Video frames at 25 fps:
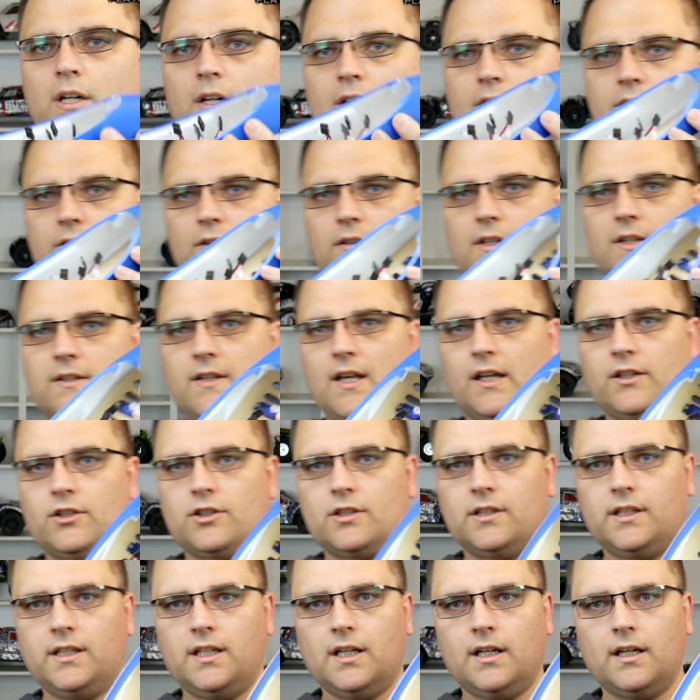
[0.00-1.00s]
So there's
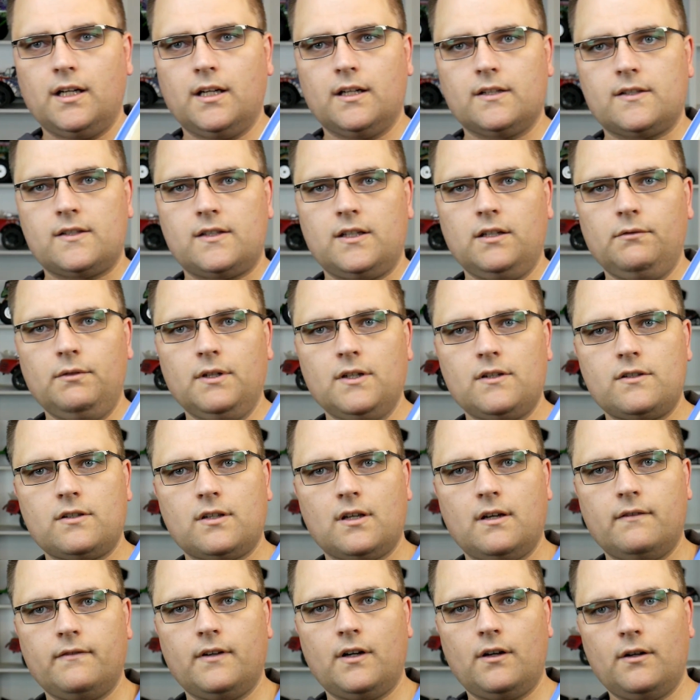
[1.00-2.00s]
actually a steering
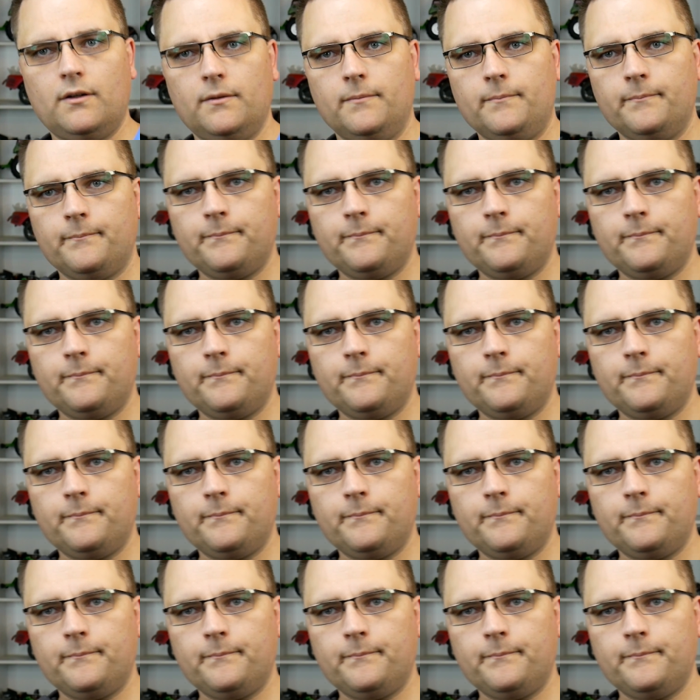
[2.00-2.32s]
servo.